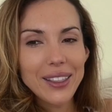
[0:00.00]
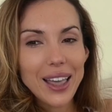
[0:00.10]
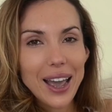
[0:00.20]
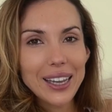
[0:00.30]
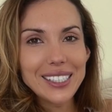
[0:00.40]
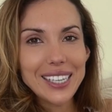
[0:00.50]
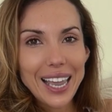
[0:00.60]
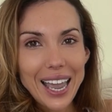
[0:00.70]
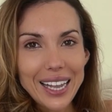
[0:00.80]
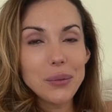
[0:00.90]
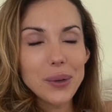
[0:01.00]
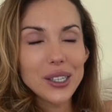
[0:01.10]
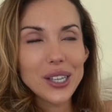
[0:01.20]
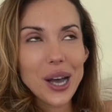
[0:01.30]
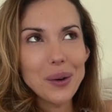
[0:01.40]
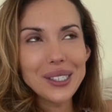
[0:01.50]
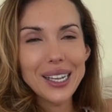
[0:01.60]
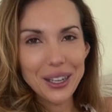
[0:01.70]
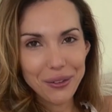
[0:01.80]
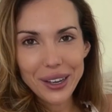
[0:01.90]
that is it because I was
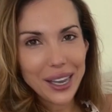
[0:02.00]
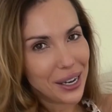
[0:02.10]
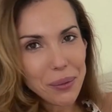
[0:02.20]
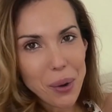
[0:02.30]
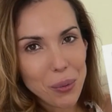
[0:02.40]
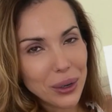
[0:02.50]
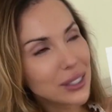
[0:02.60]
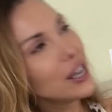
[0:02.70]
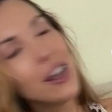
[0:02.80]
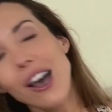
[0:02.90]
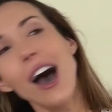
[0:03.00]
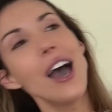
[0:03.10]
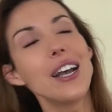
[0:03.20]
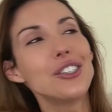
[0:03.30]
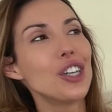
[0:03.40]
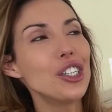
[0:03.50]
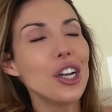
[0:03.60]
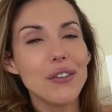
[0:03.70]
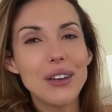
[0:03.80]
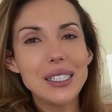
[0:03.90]
living in the moment. I had such
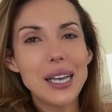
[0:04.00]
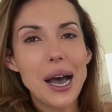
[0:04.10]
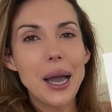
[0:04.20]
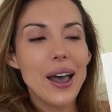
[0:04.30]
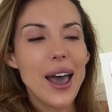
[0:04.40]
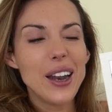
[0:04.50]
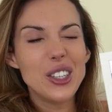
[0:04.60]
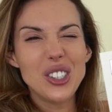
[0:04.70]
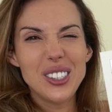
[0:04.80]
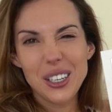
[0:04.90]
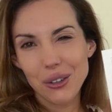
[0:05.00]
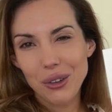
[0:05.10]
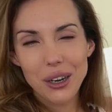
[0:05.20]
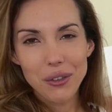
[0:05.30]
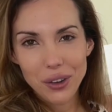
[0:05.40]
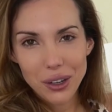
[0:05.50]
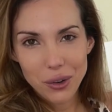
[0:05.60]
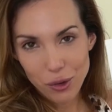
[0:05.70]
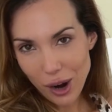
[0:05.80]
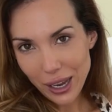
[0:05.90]
a lovely time and it just didn't really
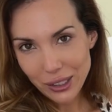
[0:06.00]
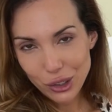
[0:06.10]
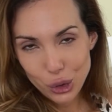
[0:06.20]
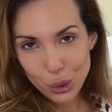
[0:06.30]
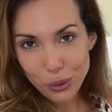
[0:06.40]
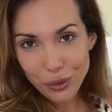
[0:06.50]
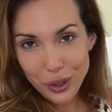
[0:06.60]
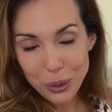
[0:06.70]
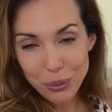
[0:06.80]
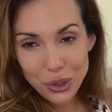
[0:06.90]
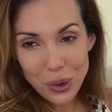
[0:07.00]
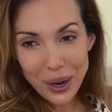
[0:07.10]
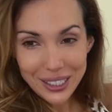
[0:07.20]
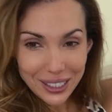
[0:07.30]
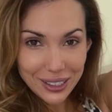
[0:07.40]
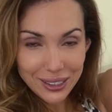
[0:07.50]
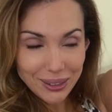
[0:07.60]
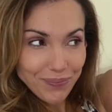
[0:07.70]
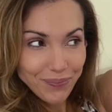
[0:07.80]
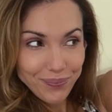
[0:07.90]
feel right to film. So I
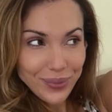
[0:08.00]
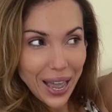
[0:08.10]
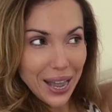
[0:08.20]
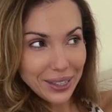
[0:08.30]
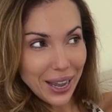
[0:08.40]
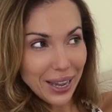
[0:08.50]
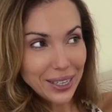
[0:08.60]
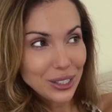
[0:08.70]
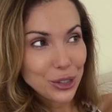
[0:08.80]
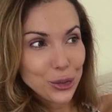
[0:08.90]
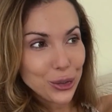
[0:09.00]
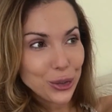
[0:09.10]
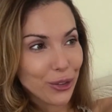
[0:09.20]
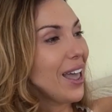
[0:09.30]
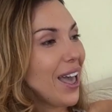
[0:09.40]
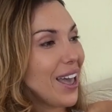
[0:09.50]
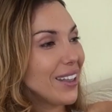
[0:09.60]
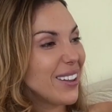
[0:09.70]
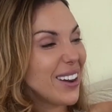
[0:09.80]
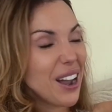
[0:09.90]
didn't and that is the truth
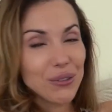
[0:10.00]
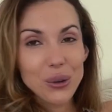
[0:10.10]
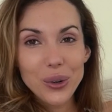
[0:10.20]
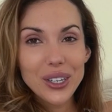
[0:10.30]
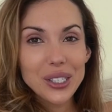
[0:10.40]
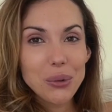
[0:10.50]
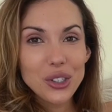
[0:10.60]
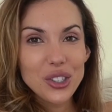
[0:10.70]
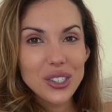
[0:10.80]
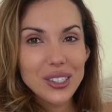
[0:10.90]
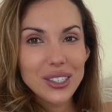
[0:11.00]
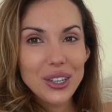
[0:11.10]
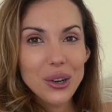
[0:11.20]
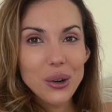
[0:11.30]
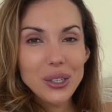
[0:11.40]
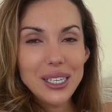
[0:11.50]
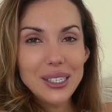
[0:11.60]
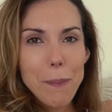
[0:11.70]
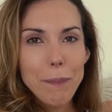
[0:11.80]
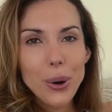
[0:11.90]
and then afterwards it was just you know
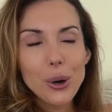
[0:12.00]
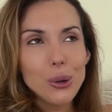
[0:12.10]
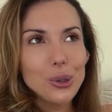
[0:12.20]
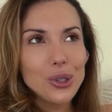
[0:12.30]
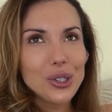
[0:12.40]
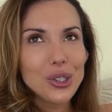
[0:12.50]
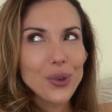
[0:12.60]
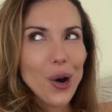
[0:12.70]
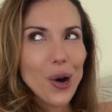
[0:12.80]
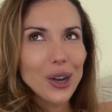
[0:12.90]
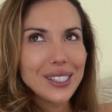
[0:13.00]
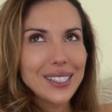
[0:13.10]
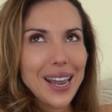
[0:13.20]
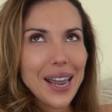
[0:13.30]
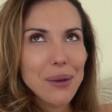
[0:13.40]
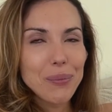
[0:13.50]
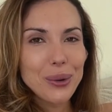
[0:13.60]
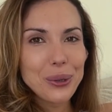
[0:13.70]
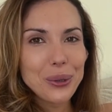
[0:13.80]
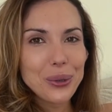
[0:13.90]
these post holiday
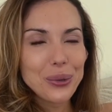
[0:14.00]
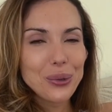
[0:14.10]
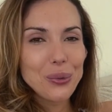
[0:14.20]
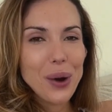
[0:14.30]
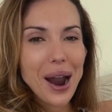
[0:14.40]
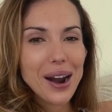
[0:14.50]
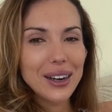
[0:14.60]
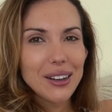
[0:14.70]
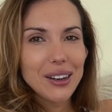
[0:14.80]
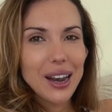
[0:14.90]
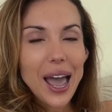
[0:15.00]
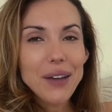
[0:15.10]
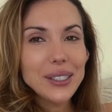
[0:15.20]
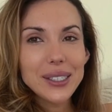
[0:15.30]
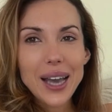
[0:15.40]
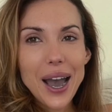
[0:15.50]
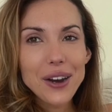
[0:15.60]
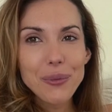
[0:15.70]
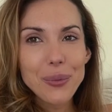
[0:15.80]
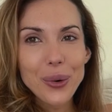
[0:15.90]
blues where life is
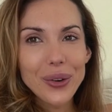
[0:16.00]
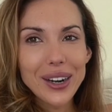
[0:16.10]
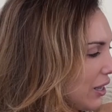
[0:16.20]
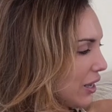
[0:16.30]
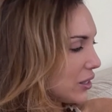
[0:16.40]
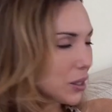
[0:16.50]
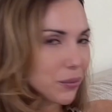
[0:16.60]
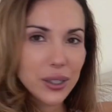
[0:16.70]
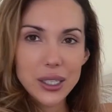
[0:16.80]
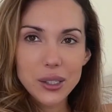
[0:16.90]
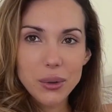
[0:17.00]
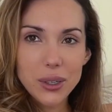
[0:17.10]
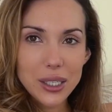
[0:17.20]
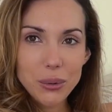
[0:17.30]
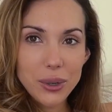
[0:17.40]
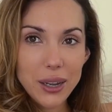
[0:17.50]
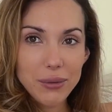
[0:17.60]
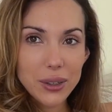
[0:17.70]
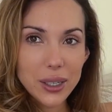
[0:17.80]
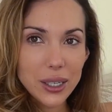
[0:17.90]
kind of boring except for this one this one
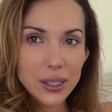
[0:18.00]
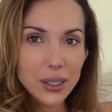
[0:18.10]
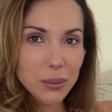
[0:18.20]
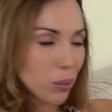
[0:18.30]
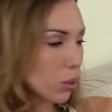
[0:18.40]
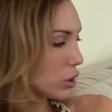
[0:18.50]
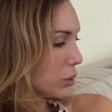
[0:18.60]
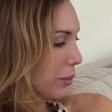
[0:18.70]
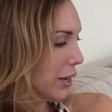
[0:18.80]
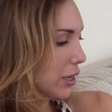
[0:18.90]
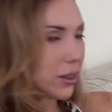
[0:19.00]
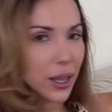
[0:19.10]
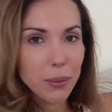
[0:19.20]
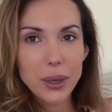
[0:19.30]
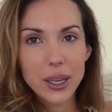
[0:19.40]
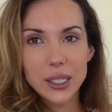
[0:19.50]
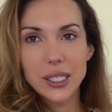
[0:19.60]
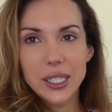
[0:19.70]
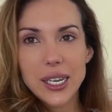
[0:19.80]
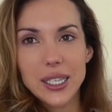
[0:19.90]
never is bored by anything
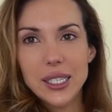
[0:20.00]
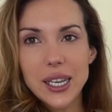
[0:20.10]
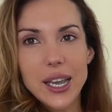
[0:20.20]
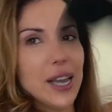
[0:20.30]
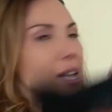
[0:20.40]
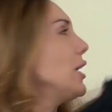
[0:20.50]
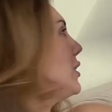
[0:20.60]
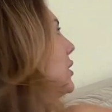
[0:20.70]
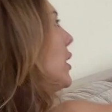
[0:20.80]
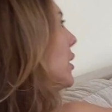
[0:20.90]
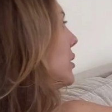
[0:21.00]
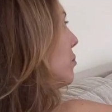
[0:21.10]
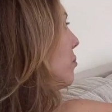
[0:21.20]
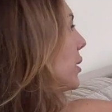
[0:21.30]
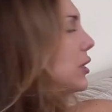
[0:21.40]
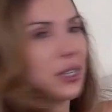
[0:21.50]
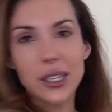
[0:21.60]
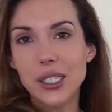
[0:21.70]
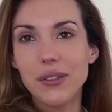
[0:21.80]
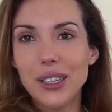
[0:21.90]
because this is his biggest activity.